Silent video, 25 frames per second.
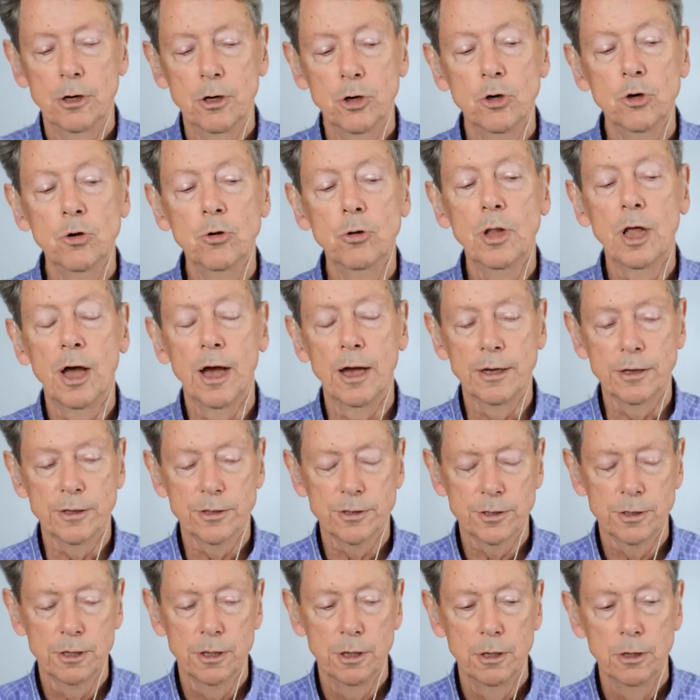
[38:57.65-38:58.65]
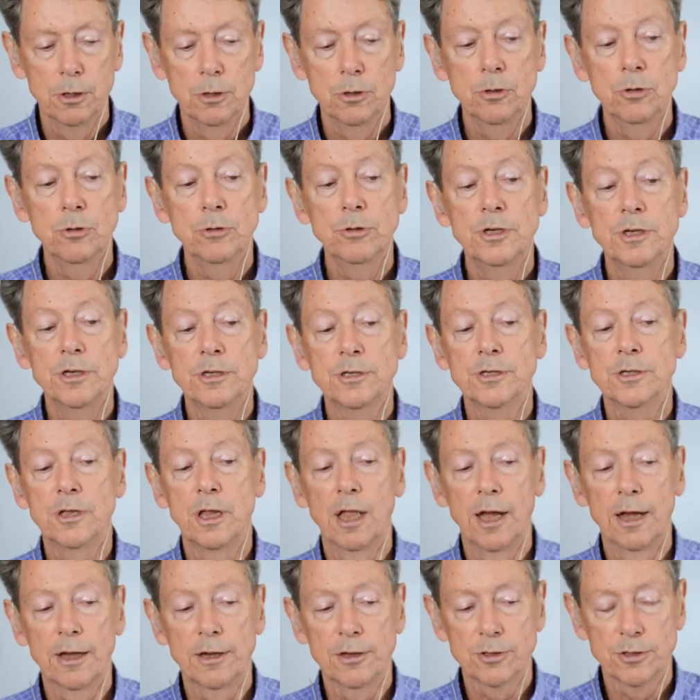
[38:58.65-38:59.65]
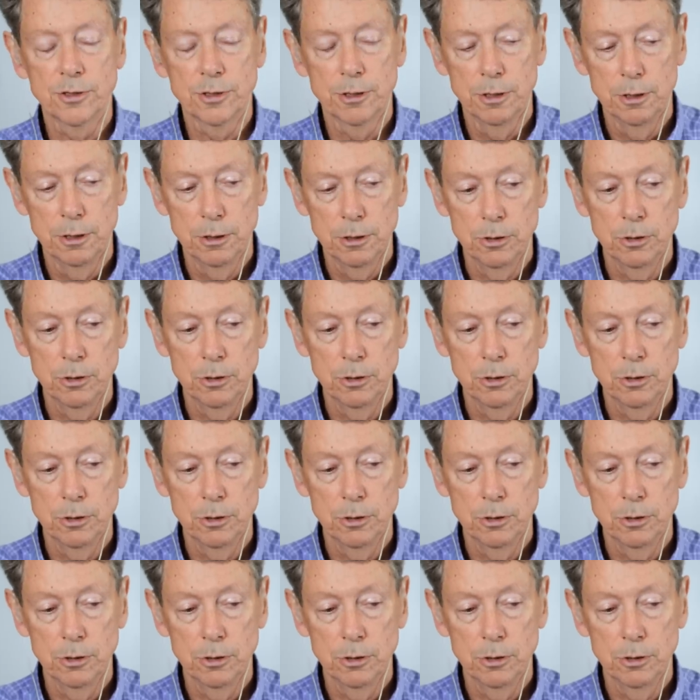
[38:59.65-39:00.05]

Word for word: who likes, who dislikes,